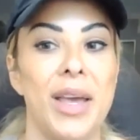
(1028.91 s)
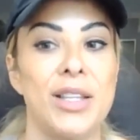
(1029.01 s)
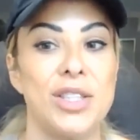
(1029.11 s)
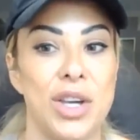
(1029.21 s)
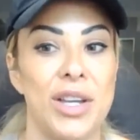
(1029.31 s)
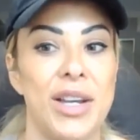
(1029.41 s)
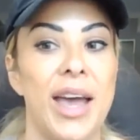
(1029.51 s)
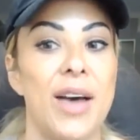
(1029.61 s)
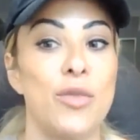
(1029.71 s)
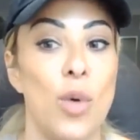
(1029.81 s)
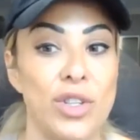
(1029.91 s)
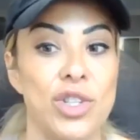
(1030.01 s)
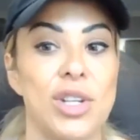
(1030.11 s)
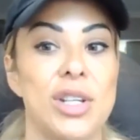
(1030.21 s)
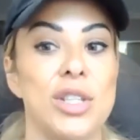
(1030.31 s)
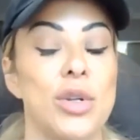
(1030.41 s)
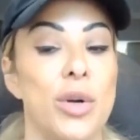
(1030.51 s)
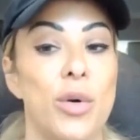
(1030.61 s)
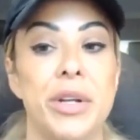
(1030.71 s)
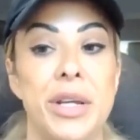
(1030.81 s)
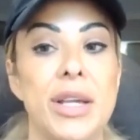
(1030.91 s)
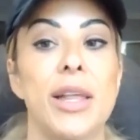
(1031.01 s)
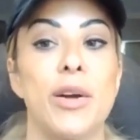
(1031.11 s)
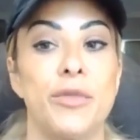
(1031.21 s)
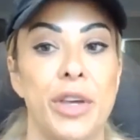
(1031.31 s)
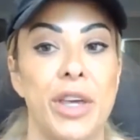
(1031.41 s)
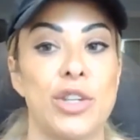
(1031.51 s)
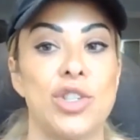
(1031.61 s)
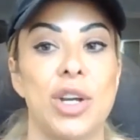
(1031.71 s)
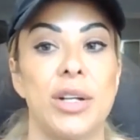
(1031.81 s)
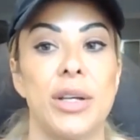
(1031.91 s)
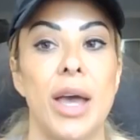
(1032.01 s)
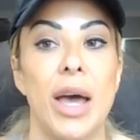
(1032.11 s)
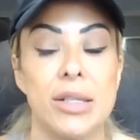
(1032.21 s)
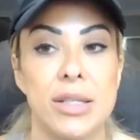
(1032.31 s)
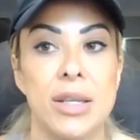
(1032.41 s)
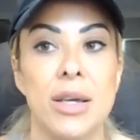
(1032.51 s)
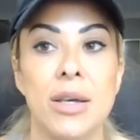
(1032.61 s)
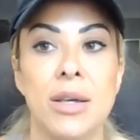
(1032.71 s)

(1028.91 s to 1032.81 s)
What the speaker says: It's good. I have questions or need clarification. Yes.